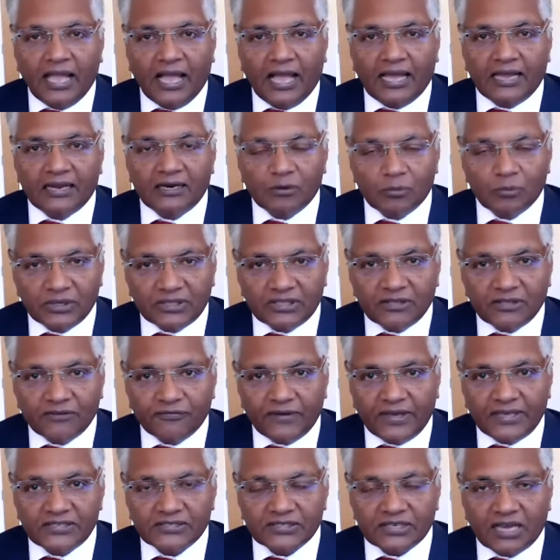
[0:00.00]
and with a
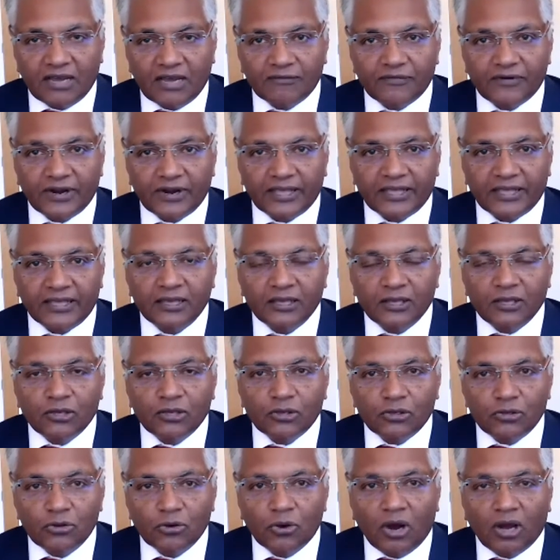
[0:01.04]
face covering,
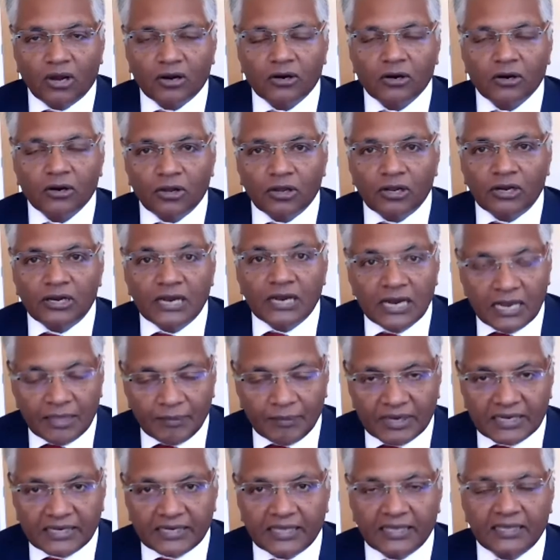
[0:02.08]
you are
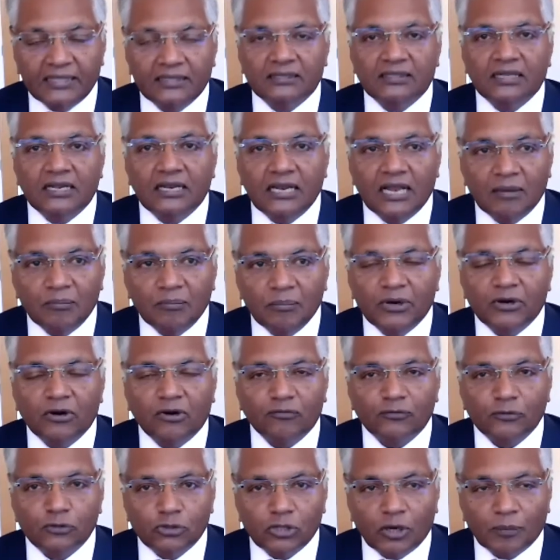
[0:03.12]
limiting the number
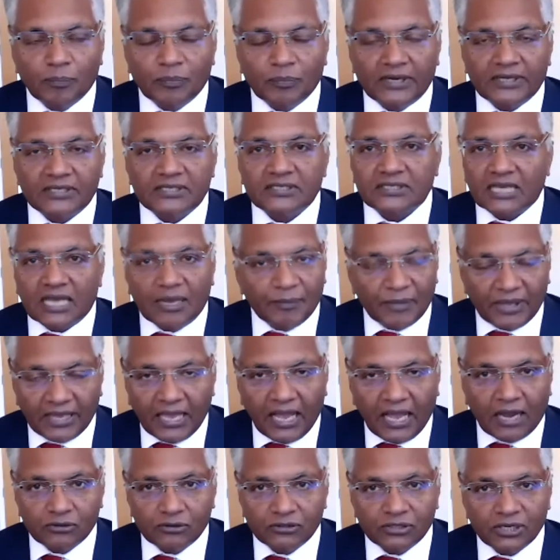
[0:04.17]
of droplets coming
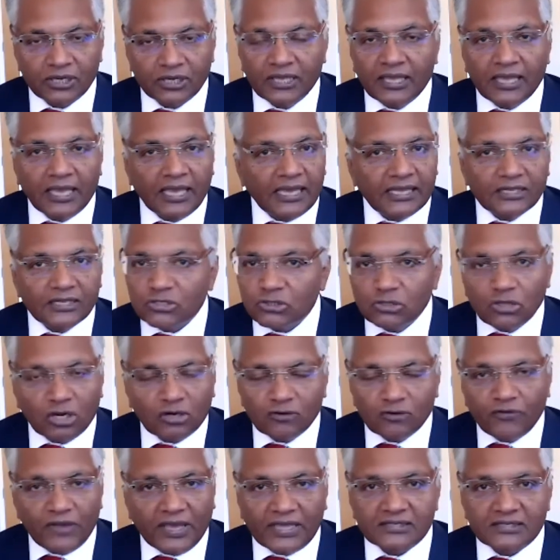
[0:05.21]
out. It's
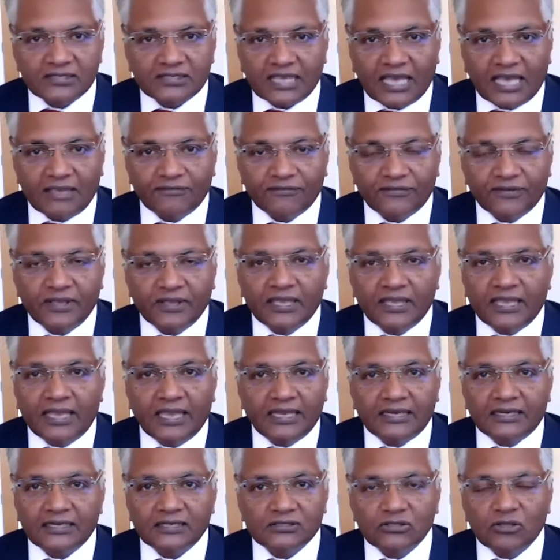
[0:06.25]
not fail safe.
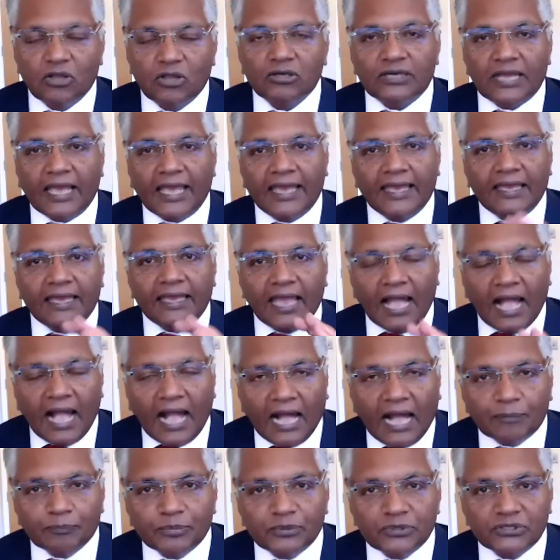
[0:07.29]
It is not a
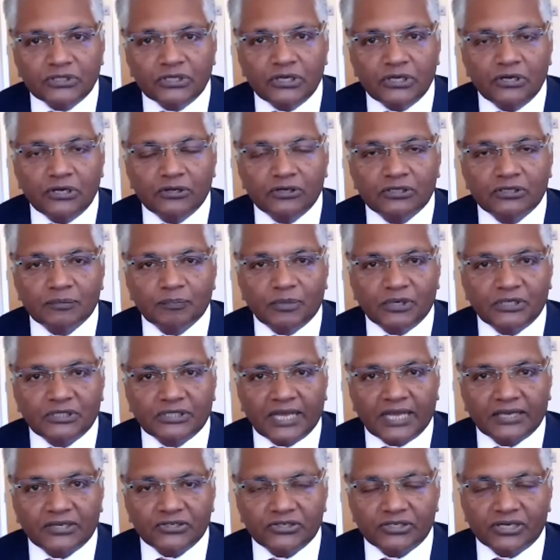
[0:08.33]
absolute
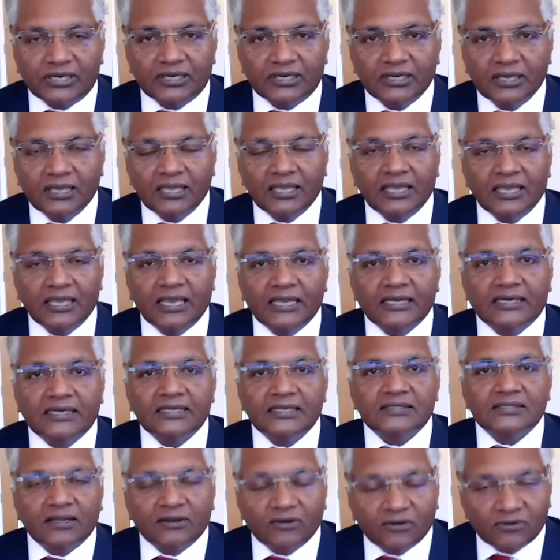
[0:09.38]
protection. It
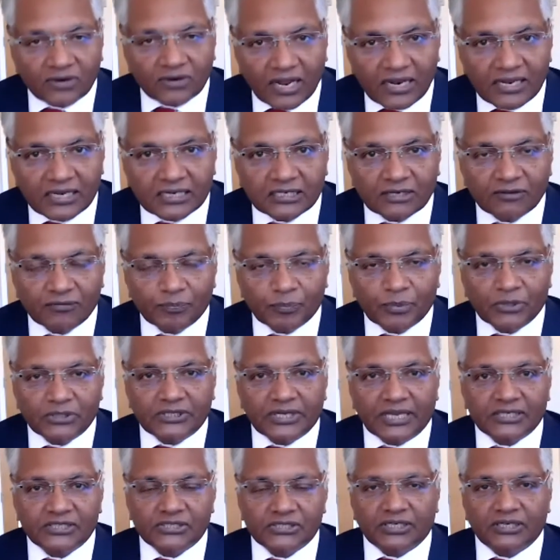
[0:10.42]
is a relative
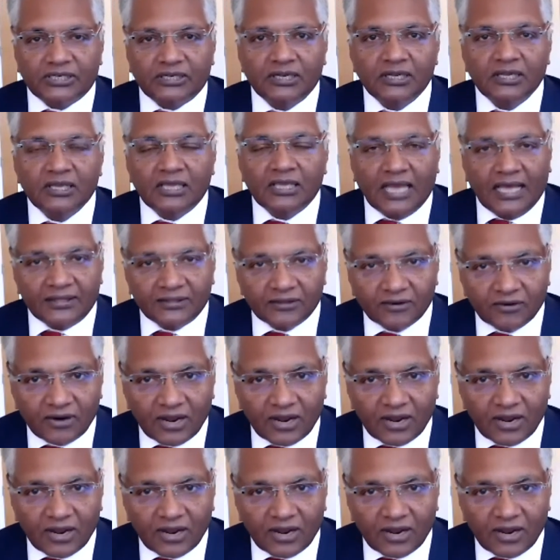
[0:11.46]
protection. And the